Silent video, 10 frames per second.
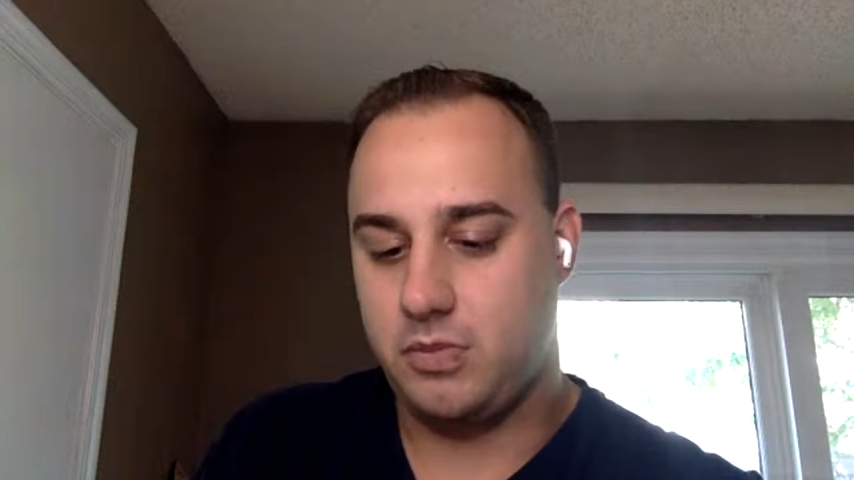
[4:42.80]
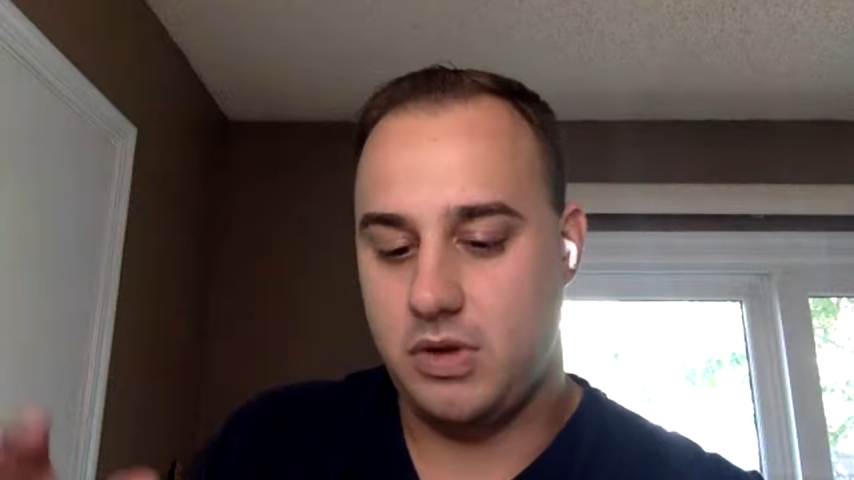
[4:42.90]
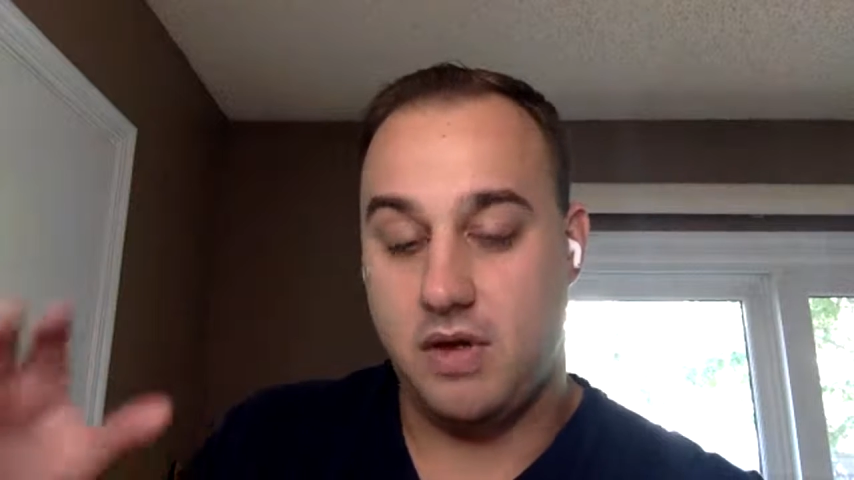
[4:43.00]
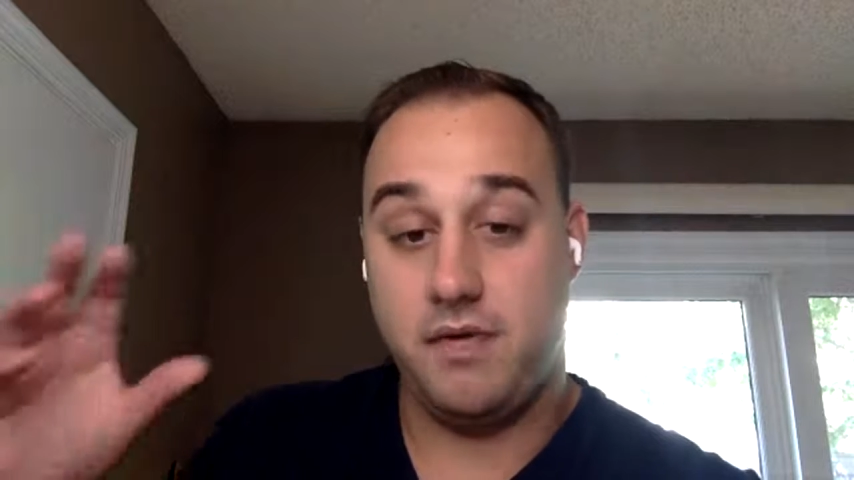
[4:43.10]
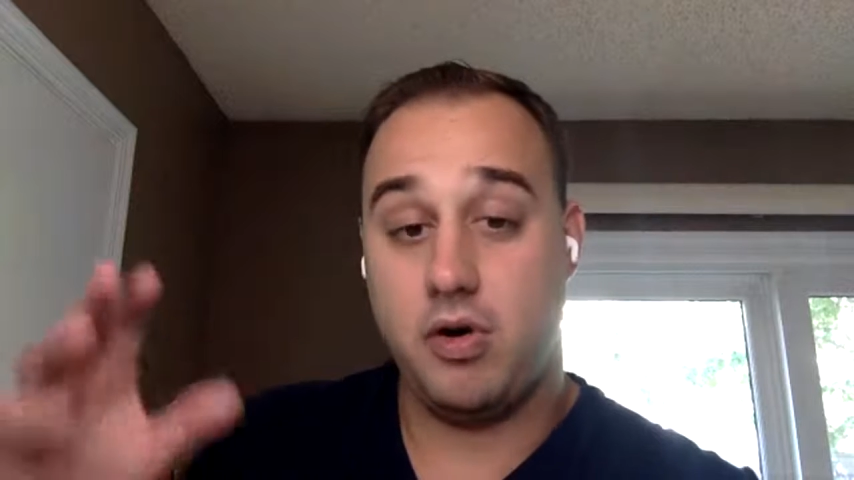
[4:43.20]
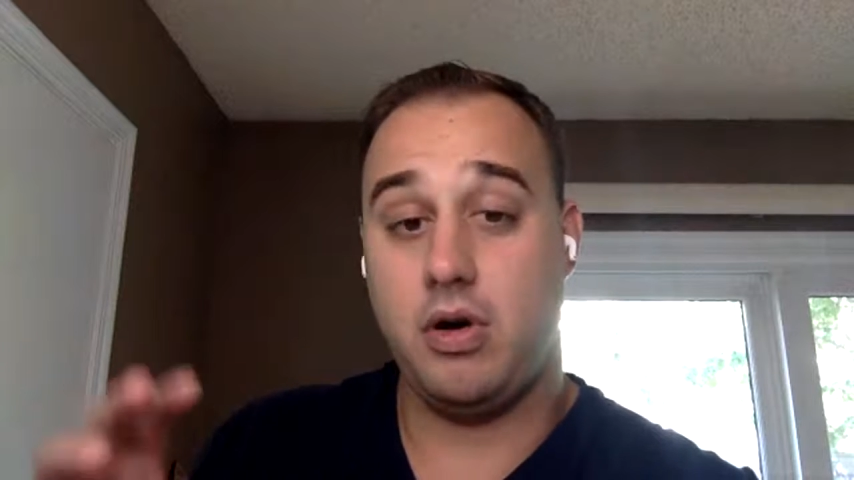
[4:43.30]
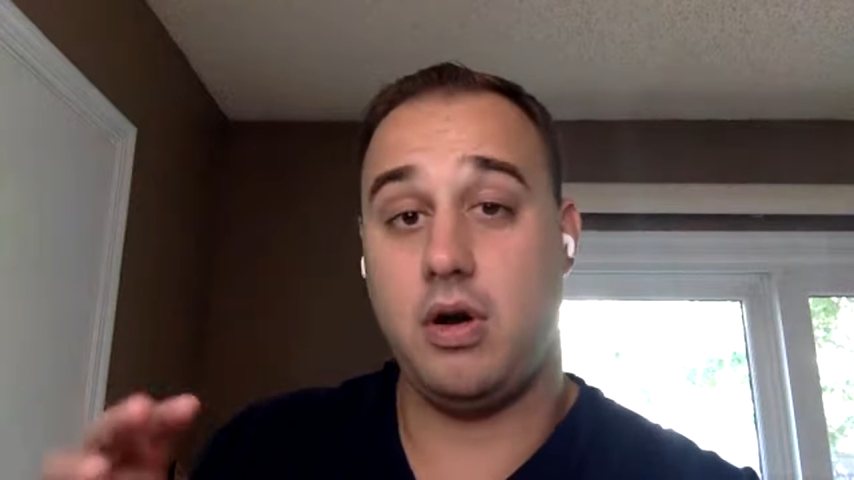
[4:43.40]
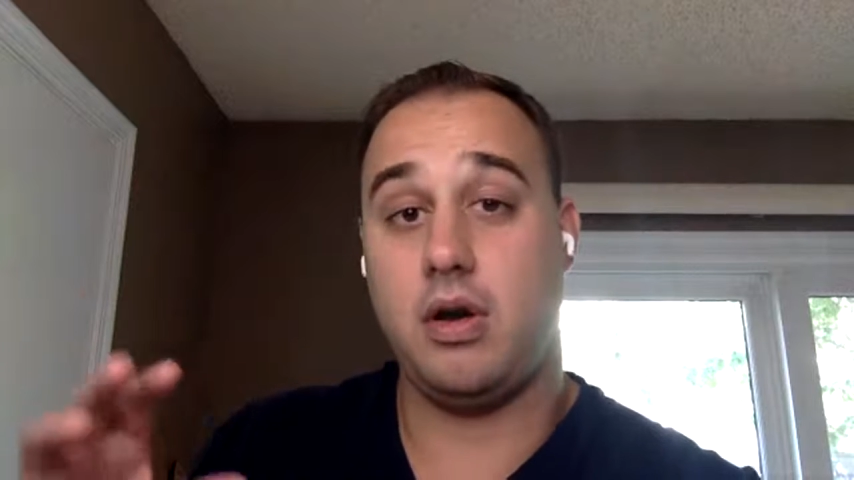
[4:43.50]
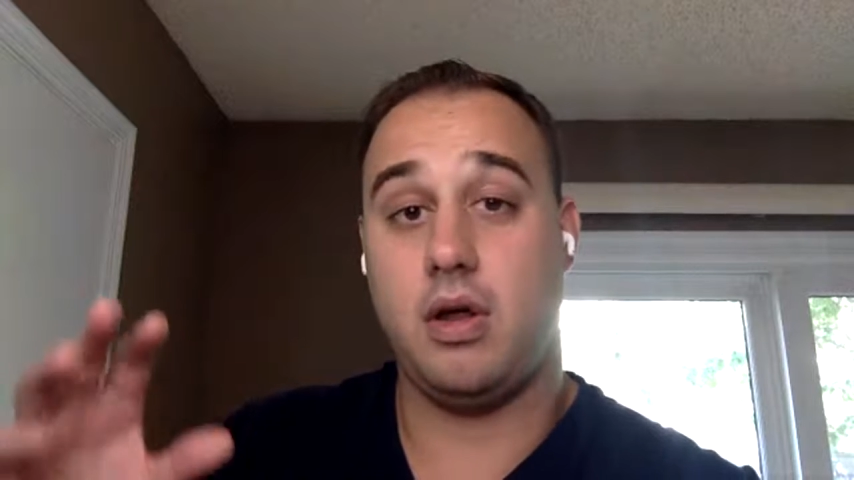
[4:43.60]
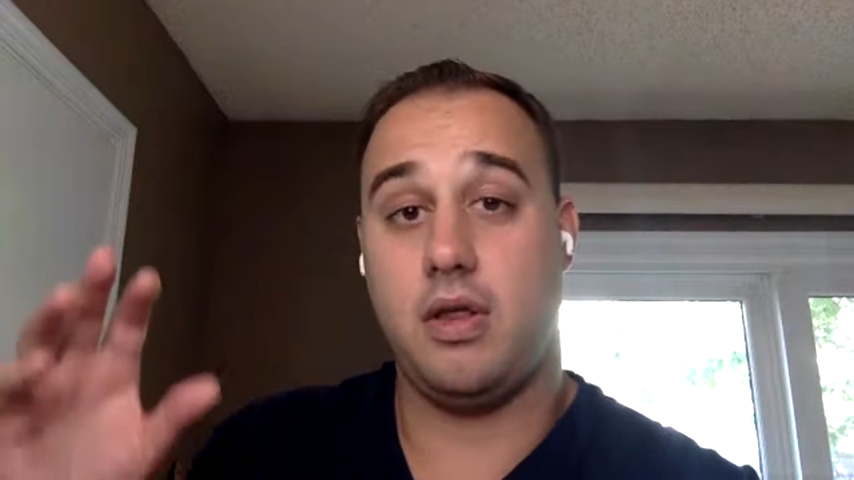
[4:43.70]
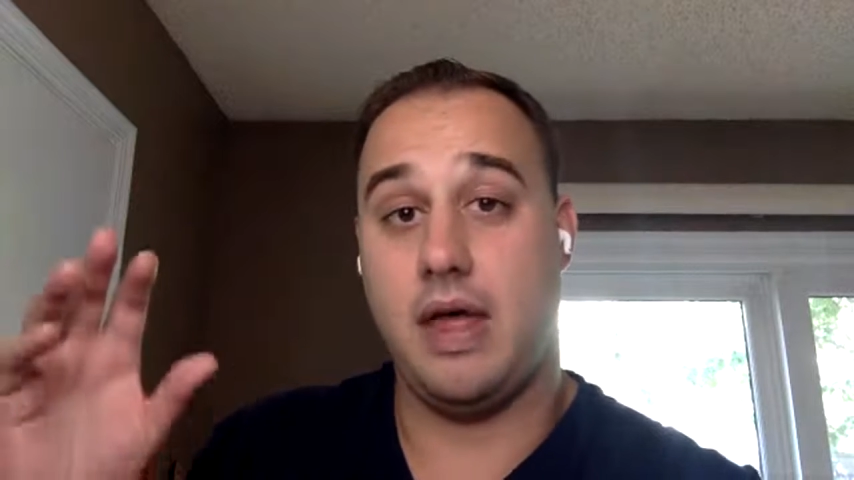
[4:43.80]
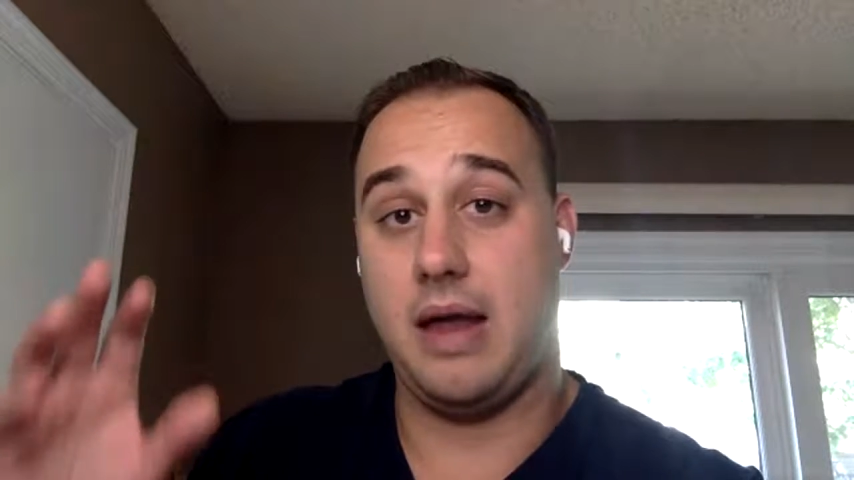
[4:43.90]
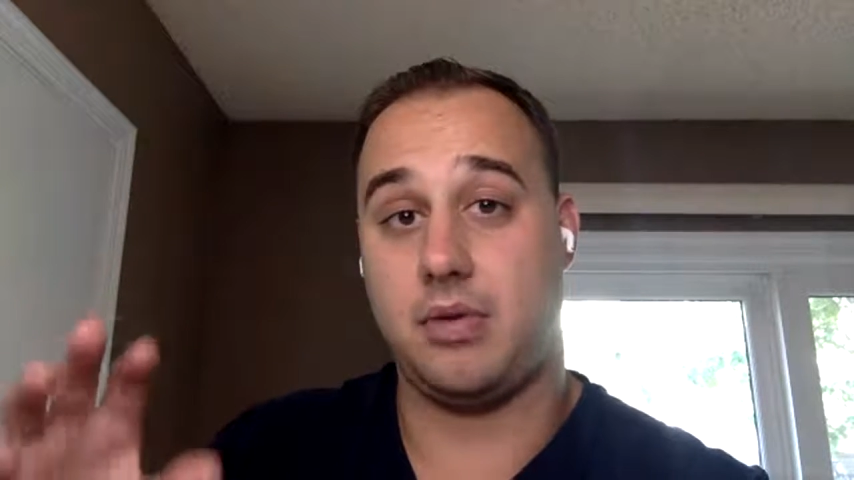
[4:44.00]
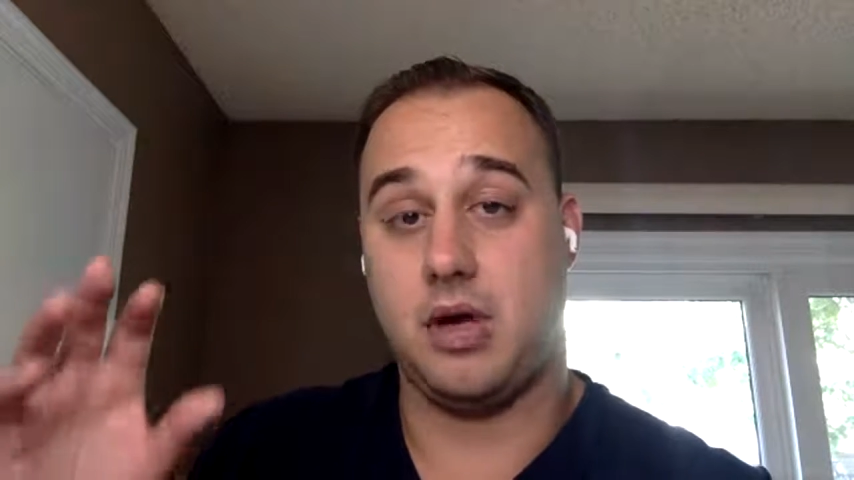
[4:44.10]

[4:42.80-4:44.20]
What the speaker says: if you're on that